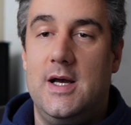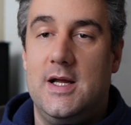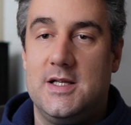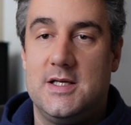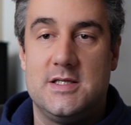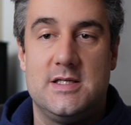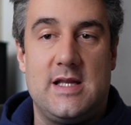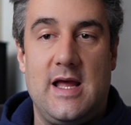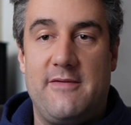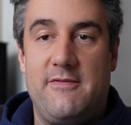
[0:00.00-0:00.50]
It
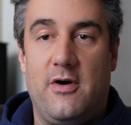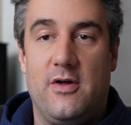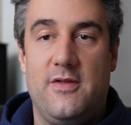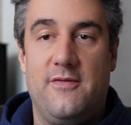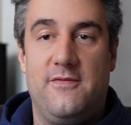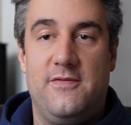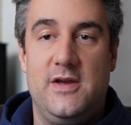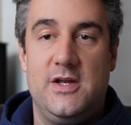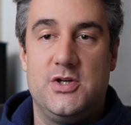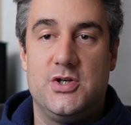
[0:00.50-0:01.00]
doesn't have all
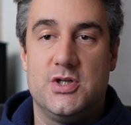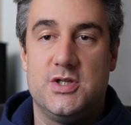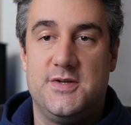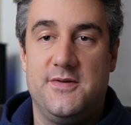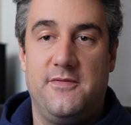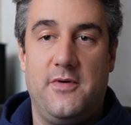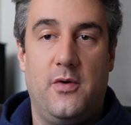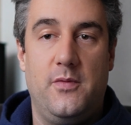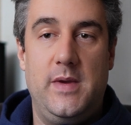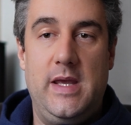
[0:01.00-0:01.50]
the features
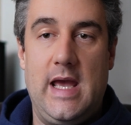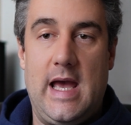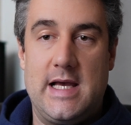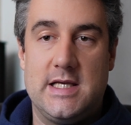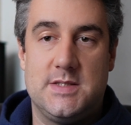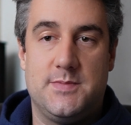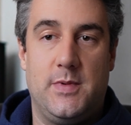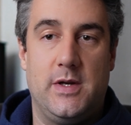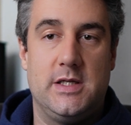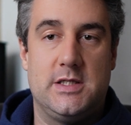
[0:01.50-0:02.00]
of
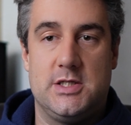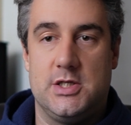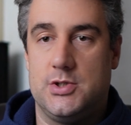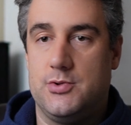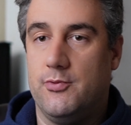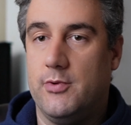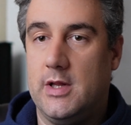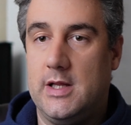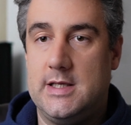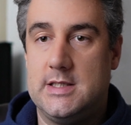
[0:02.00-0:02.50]
OBS, but it's
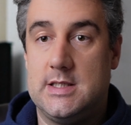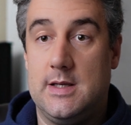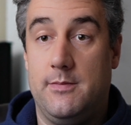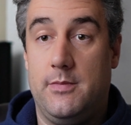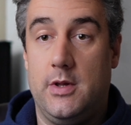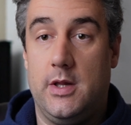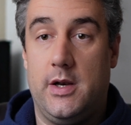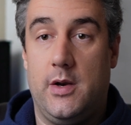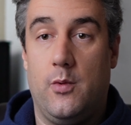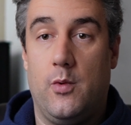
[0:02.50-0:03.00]
just really
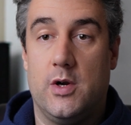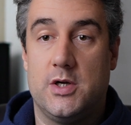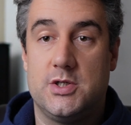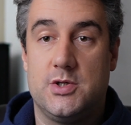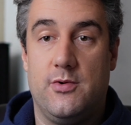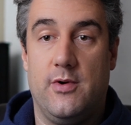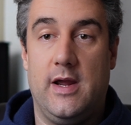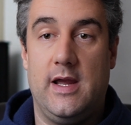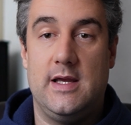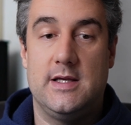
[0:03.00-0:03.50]
simple and it
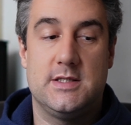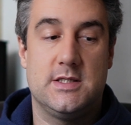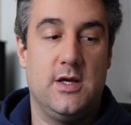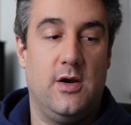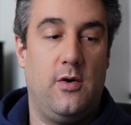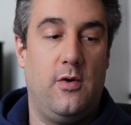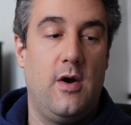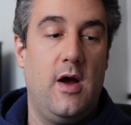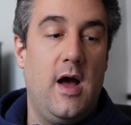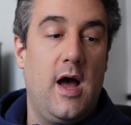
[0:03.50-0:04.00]
works great, so